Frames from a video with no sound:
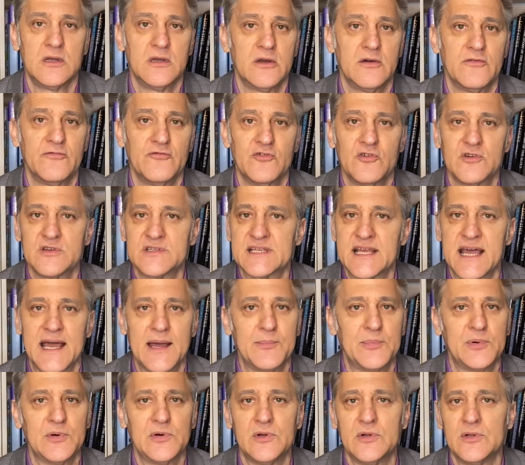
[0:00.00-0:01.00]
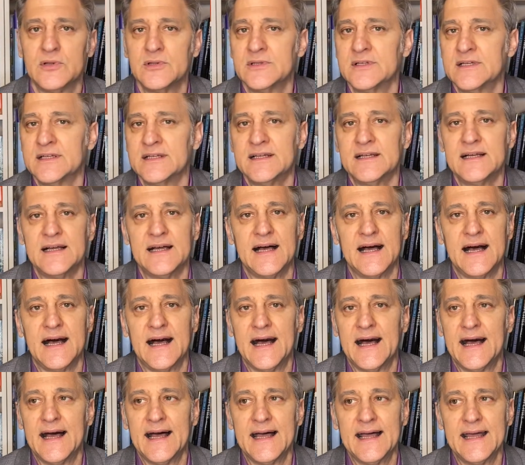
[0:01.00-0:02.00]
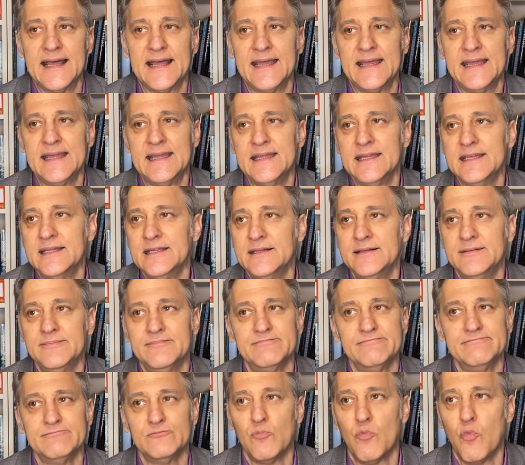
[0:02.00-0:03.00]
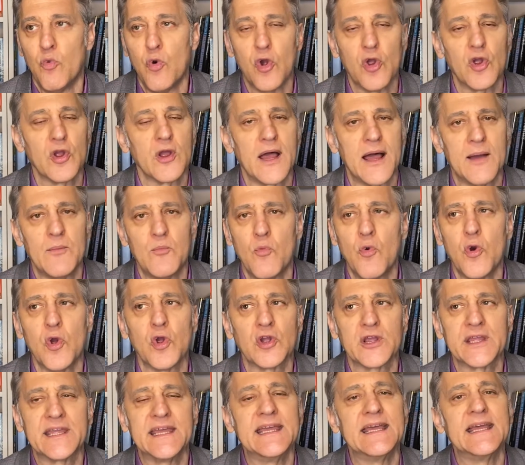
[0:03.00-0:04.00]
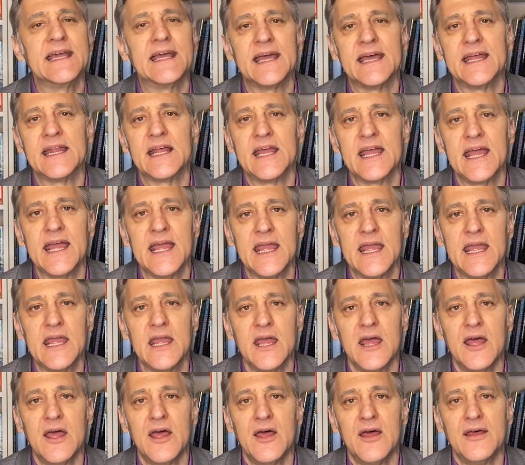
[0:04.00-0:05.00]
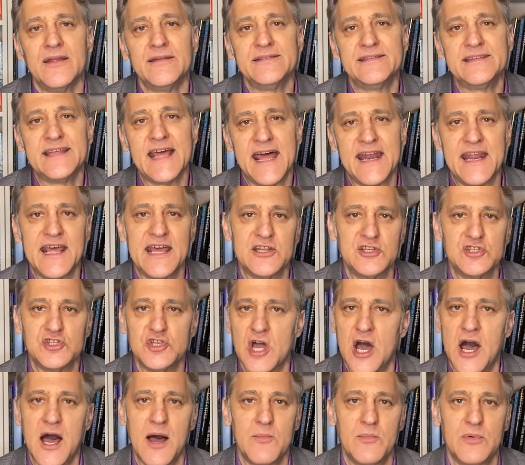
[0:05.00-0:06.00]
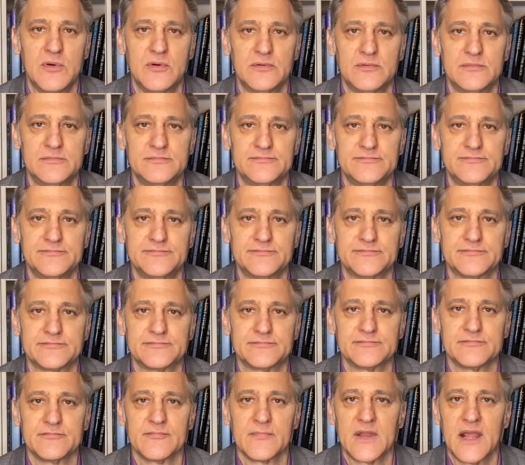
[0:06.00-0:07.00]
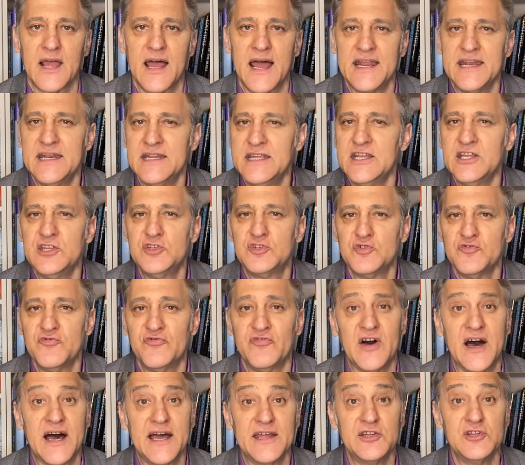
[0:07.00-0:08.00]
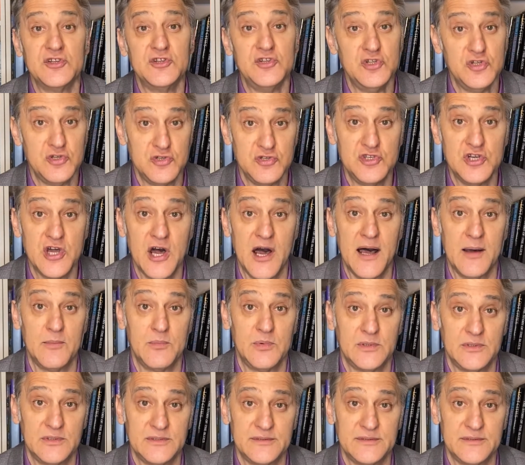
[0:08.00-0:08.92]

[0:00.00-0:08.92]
For example, I'm working in a dead end job. I need to find a new job.